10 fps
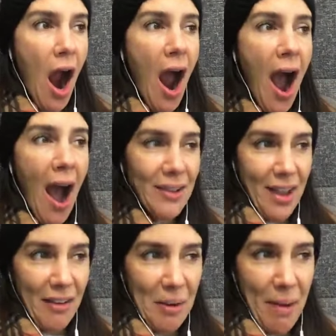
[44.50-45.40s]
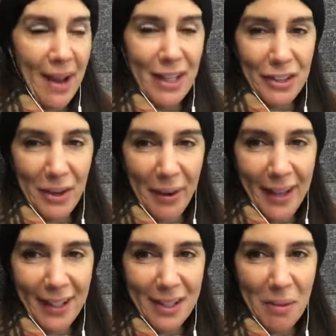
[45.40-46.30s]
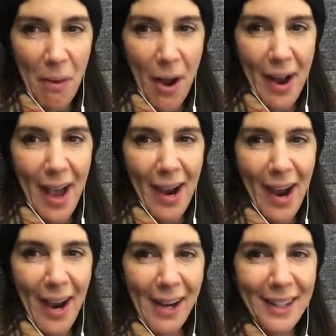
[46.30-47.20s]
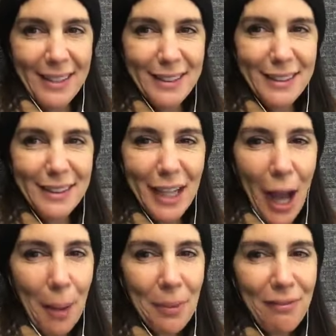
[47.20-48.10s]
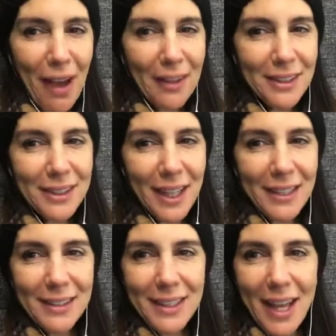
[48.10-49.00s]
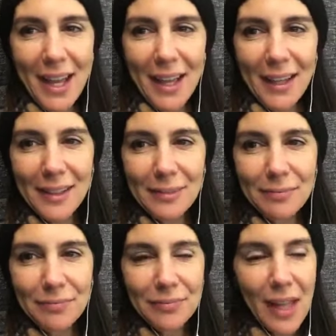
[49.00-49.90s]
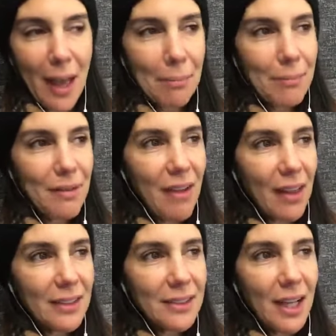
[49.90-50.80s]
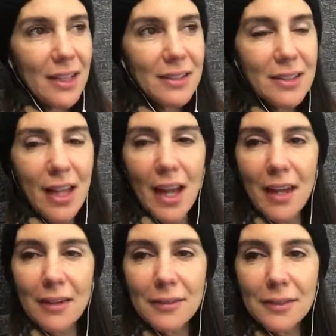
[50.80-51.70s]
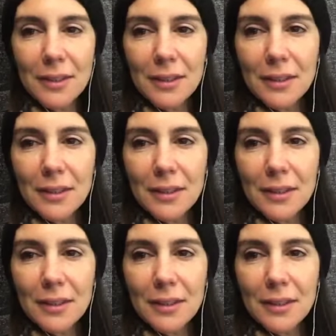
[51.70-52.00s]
How's everybody doing this morning? Happy Valentine's Day. Happy Valentine's Day.